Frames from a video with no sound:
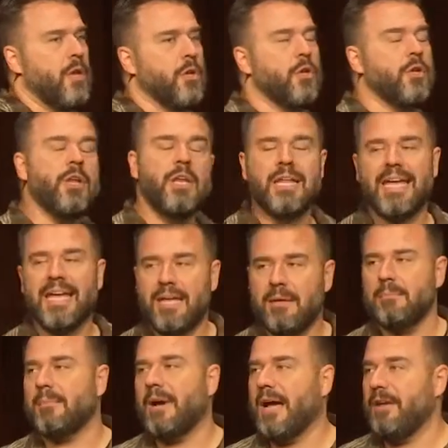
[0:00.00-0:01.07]
you need to
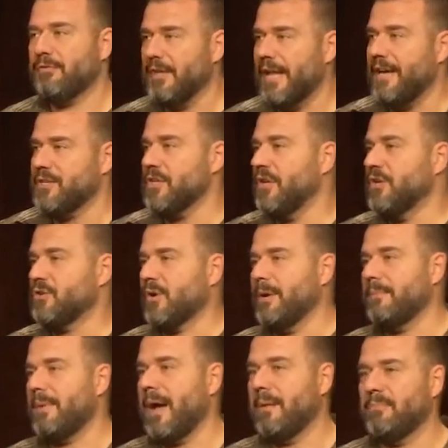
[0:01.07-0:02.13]
eat my flesh and
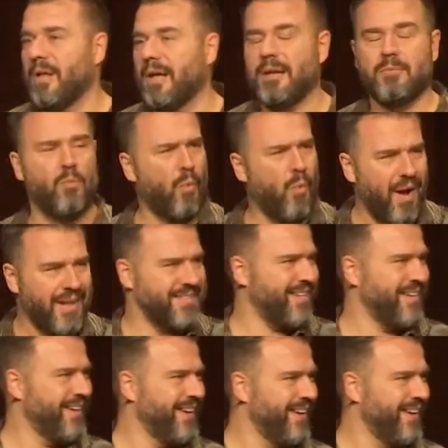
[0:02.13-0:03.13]
drink my blood. What?